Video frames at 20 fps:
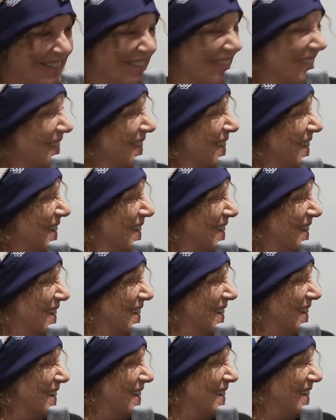I think on that note,
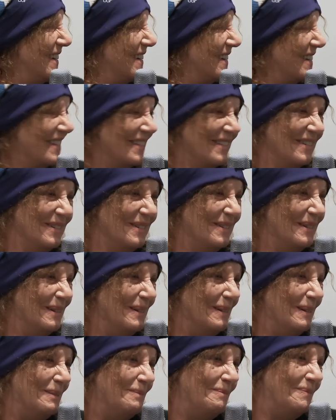why don't we take just a
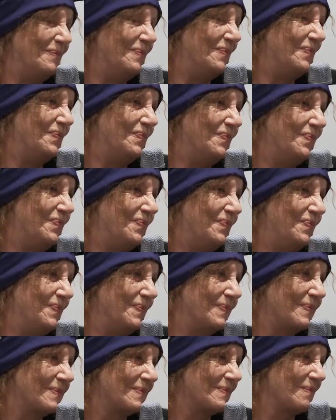few questions from the
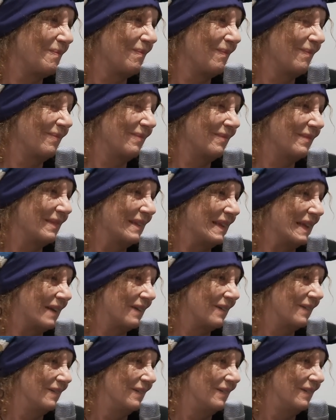audience? I've got one right
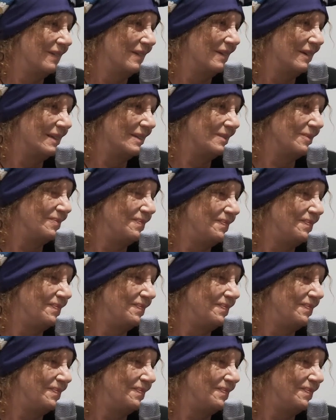back here.